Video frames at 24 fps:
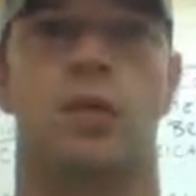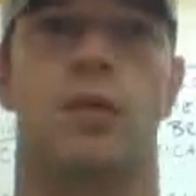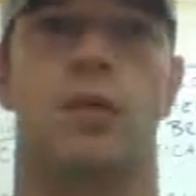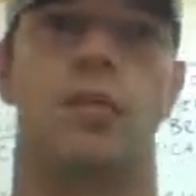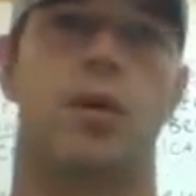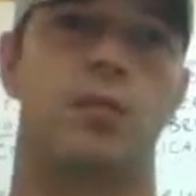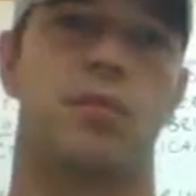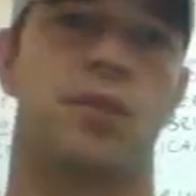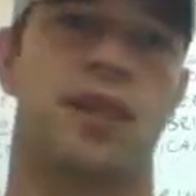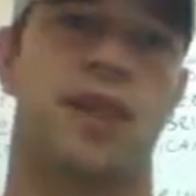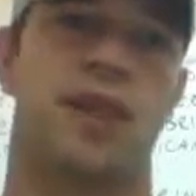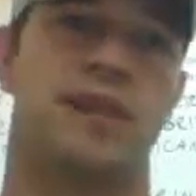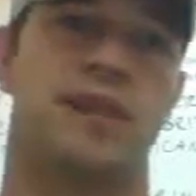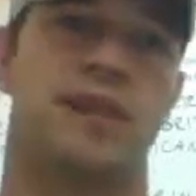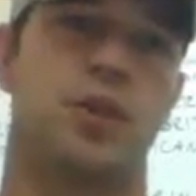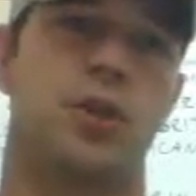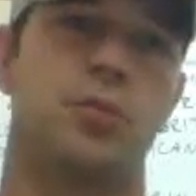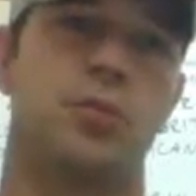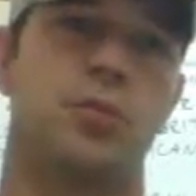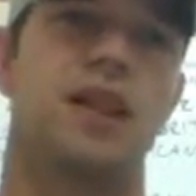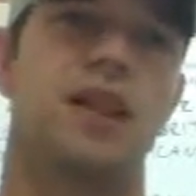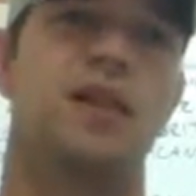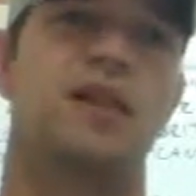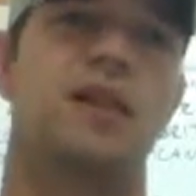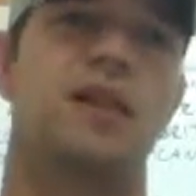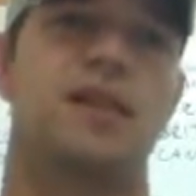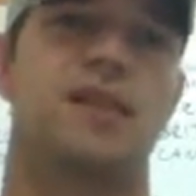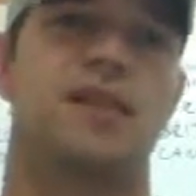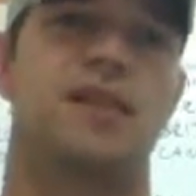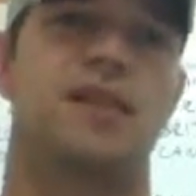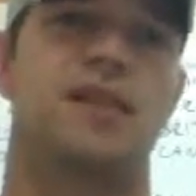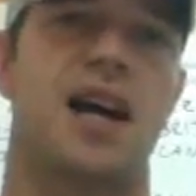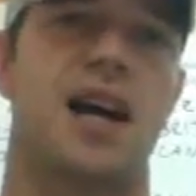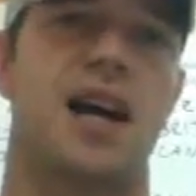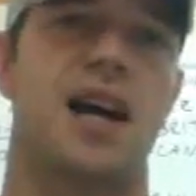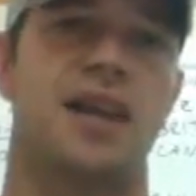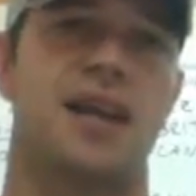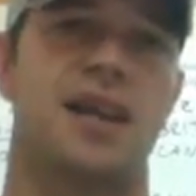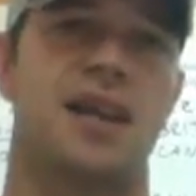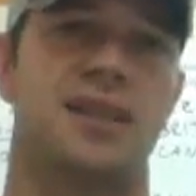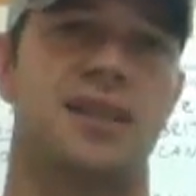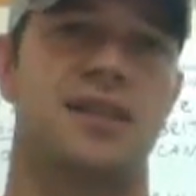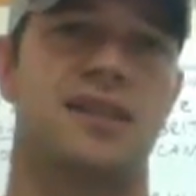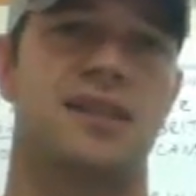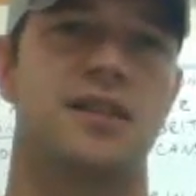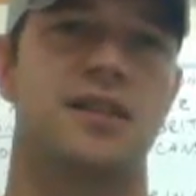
Remember that New England society is